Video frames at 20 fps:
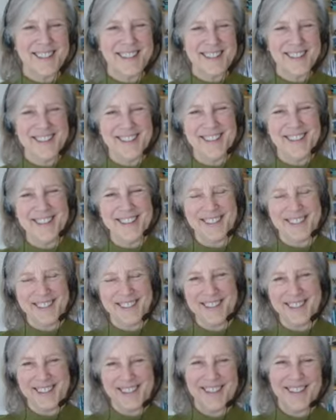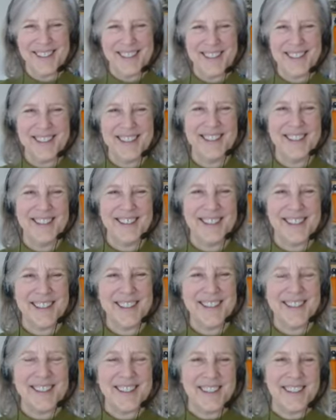
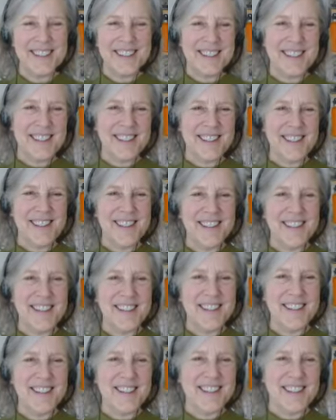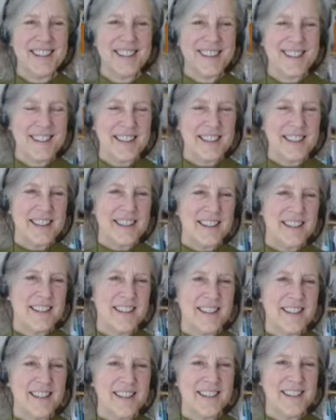
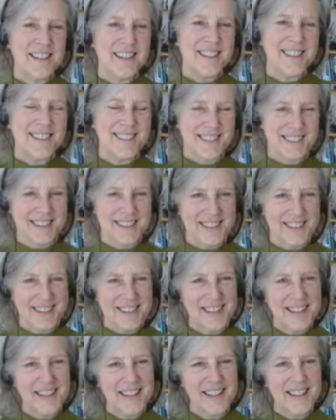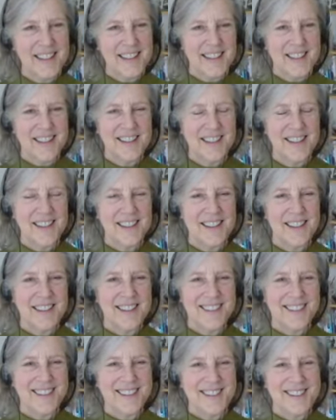
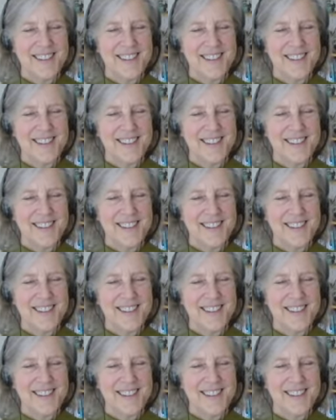This person isn't speaking.